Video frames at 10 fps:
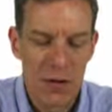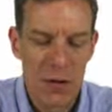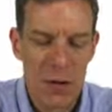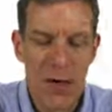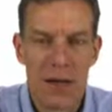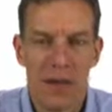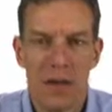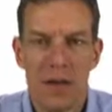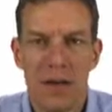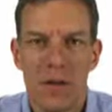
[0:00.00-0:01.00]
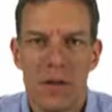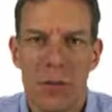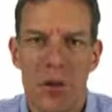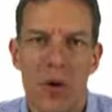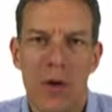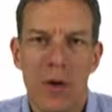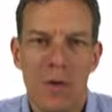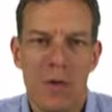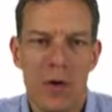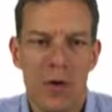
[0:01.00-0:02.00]
Okay, so we'll call x
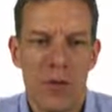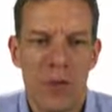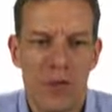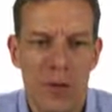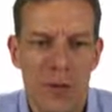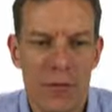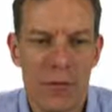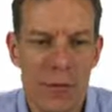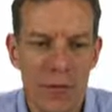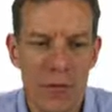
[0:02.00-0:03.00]
star this level.